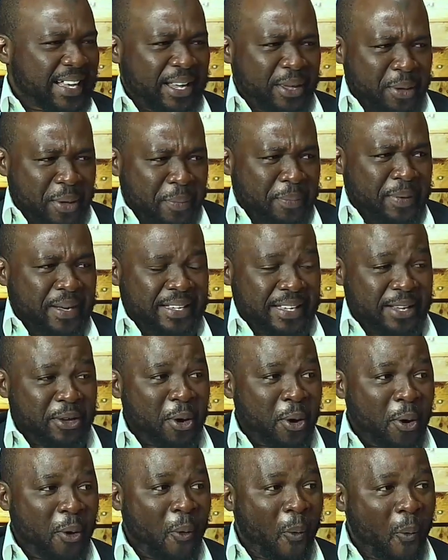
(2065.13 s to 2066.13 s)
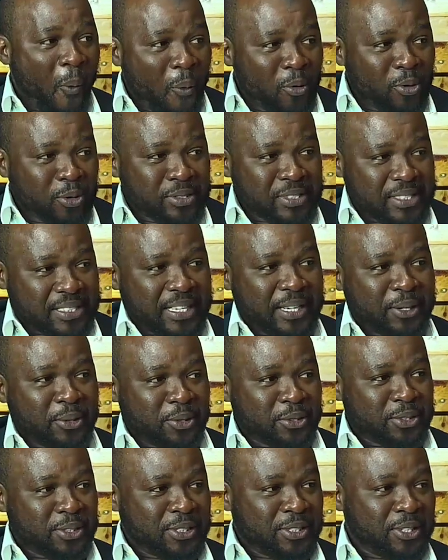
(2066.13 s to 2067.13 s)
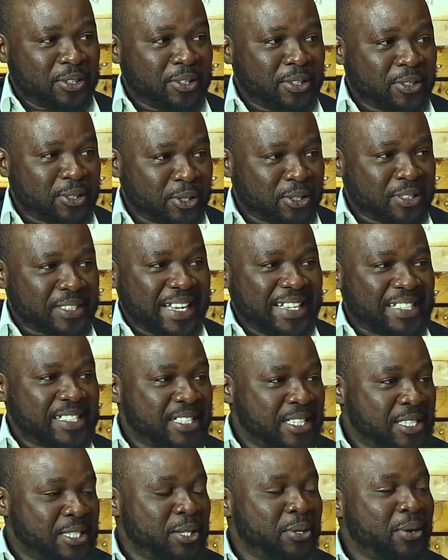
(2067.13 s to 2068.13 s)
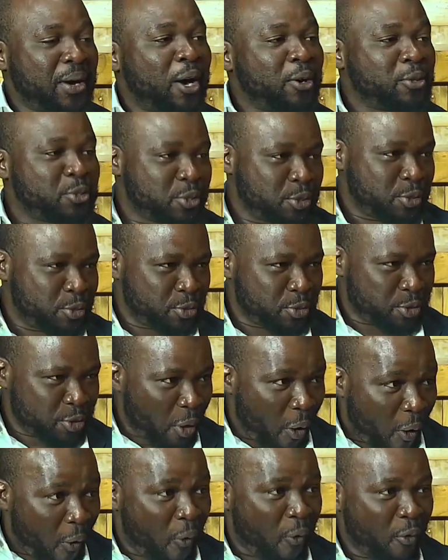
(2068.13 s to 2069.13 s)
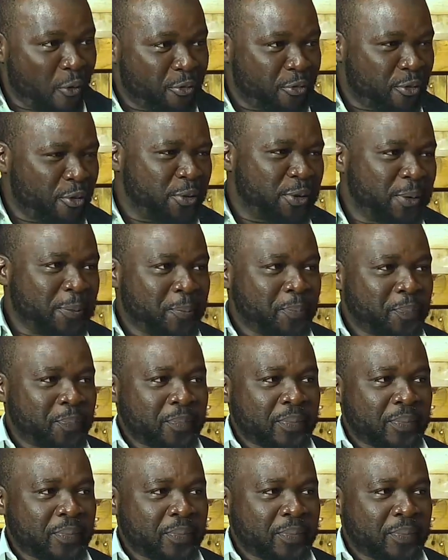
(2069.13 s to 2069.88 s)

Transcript: Can you imagine your own son or daughter is teaching you how to use your own phone?